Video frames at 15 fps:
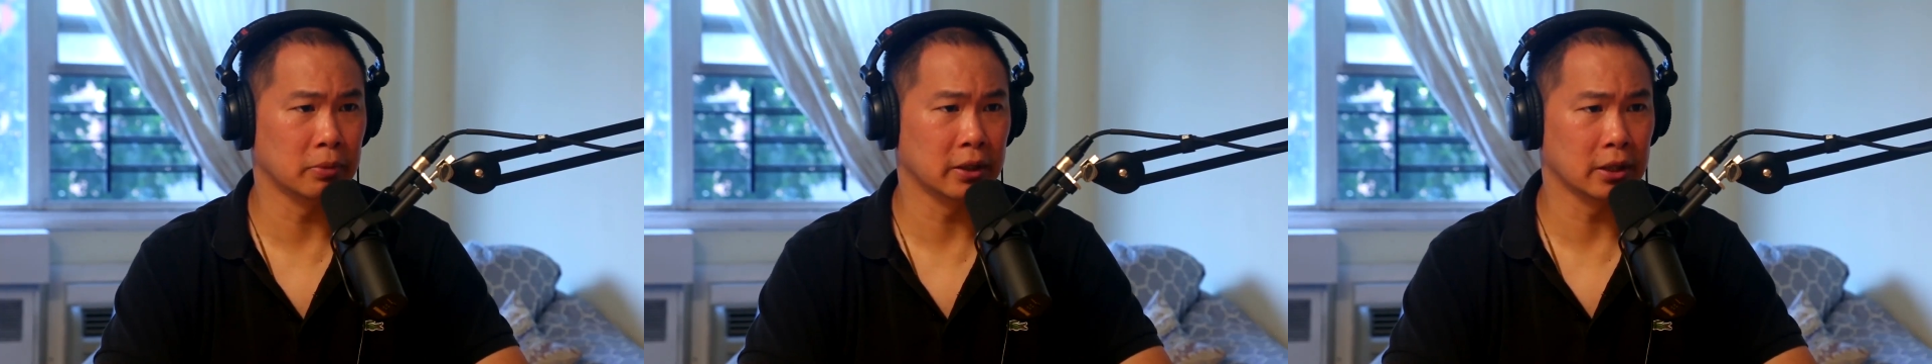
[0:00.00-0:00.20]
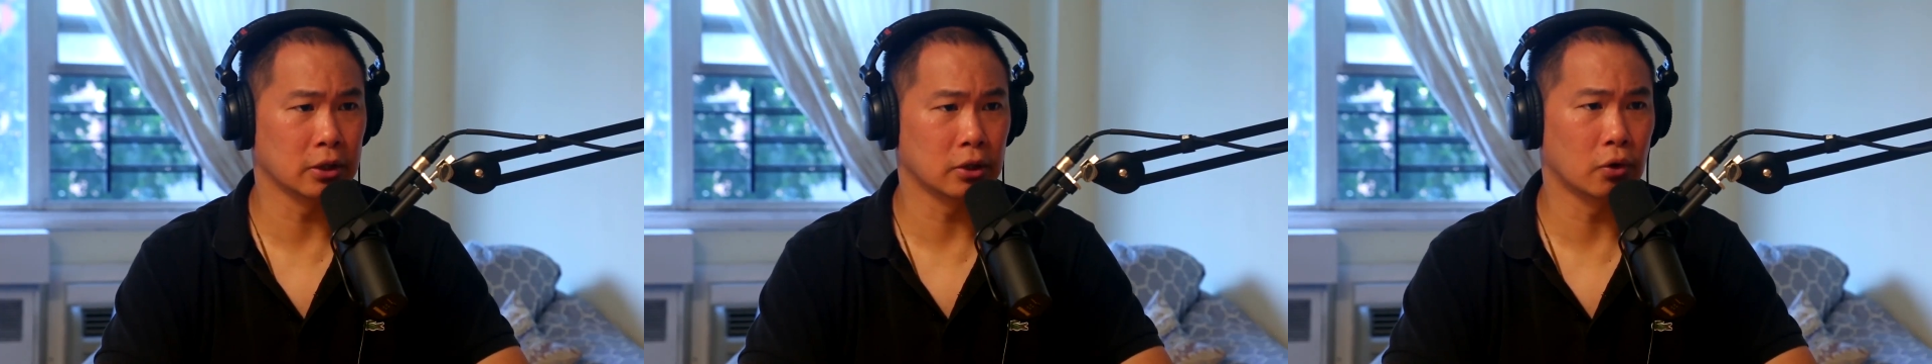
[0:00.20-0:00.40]

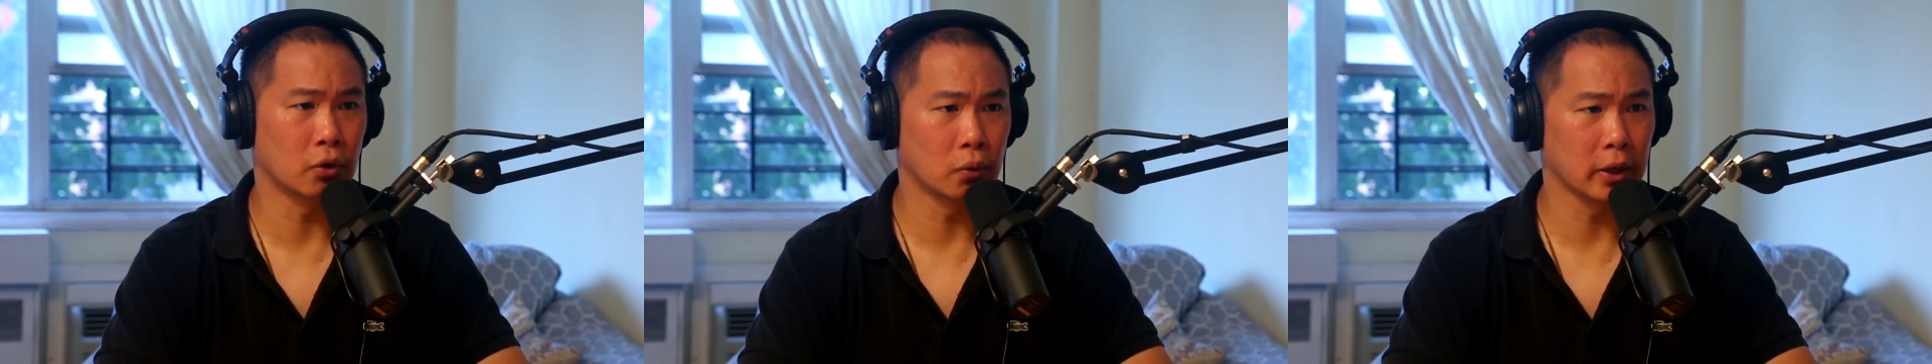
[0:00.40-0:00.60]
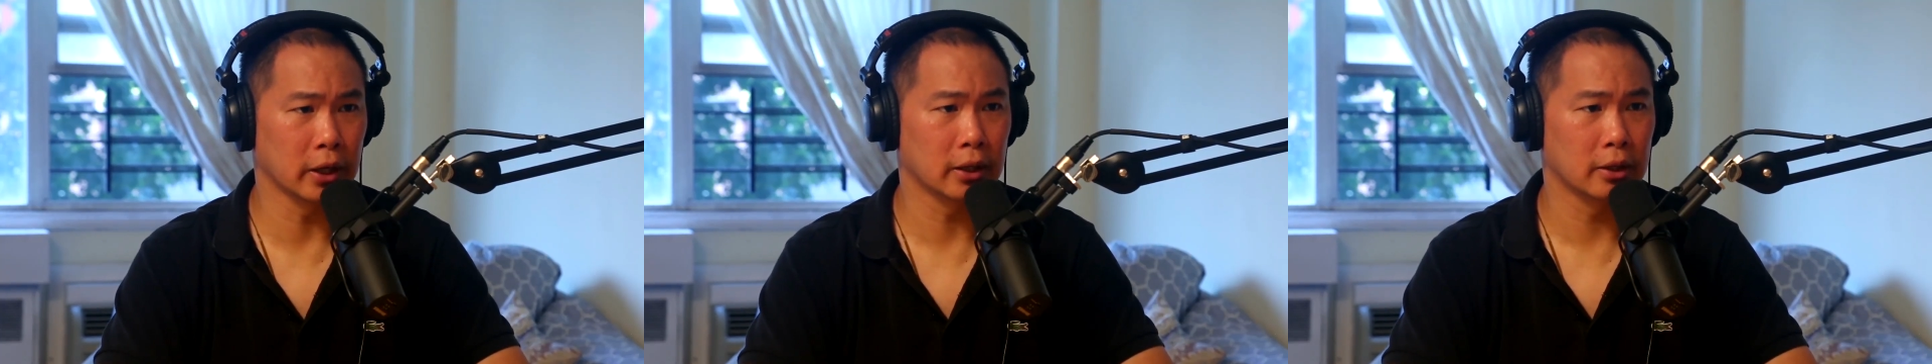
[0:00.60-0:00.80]
make it go
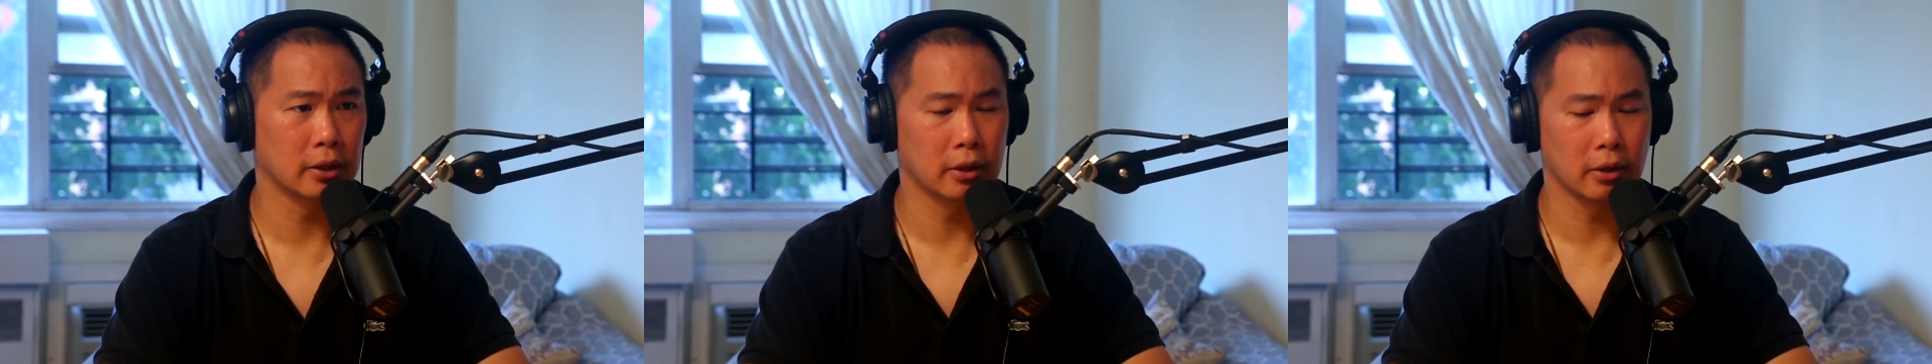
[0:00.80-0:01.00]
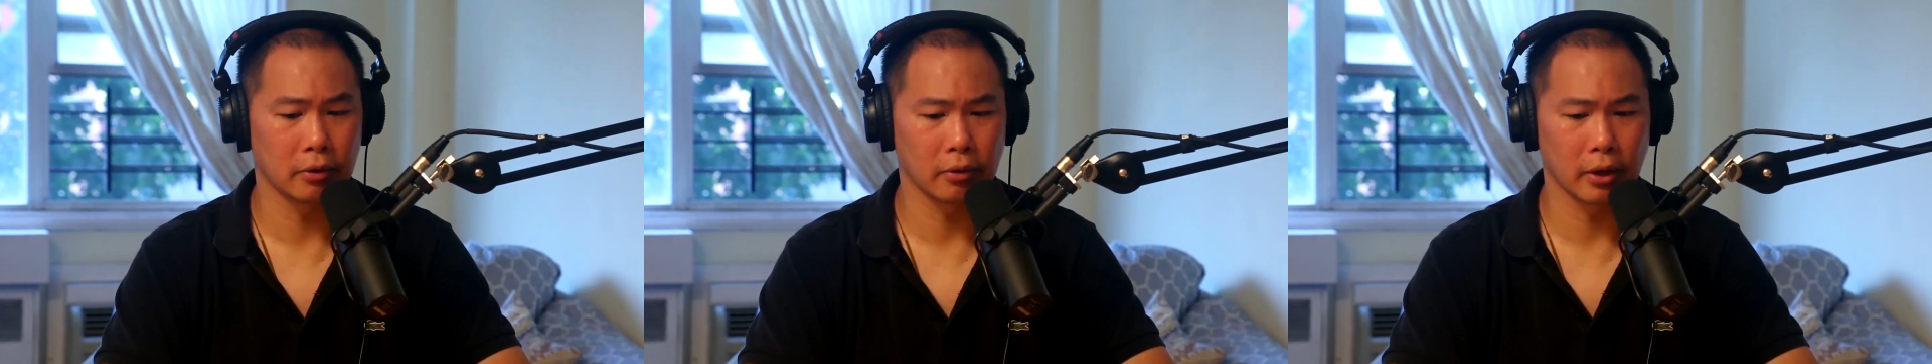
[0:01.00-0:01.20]
away,
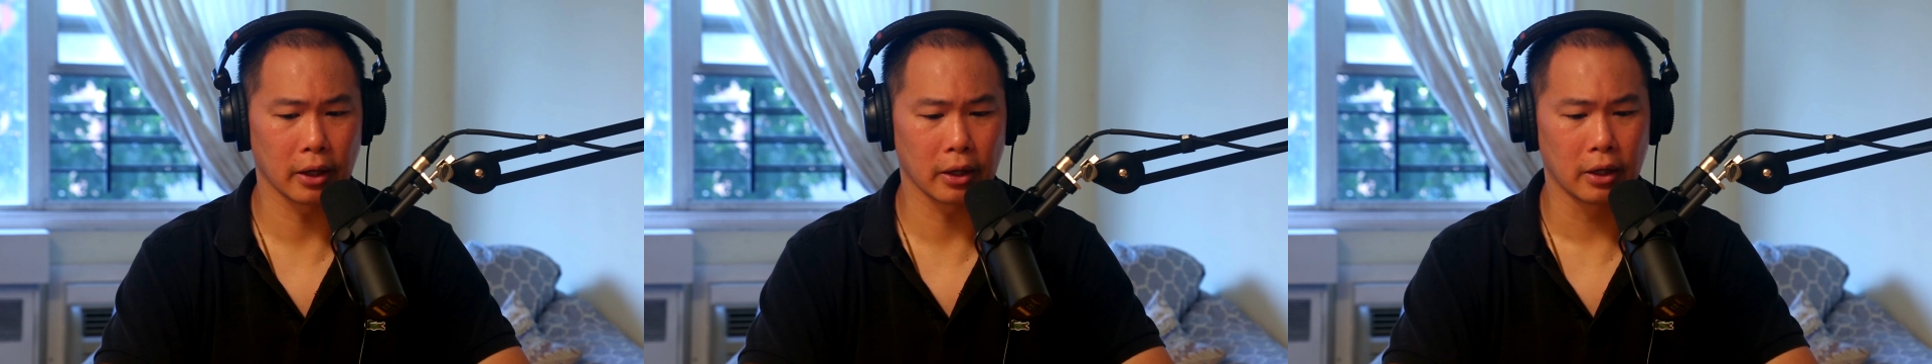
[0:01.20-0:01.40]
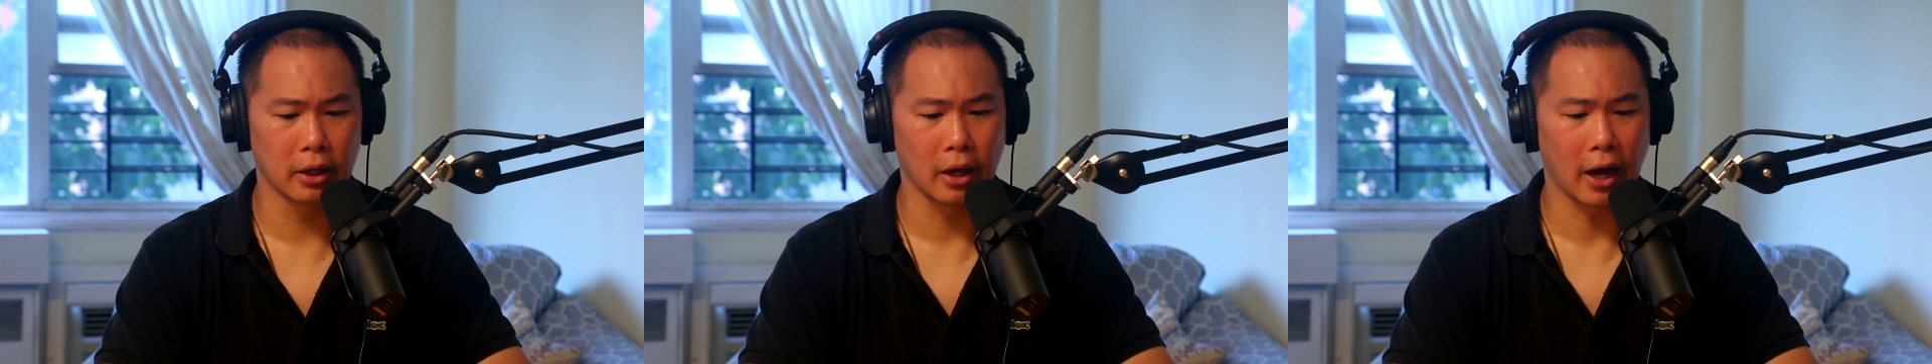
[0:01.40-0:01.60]
right?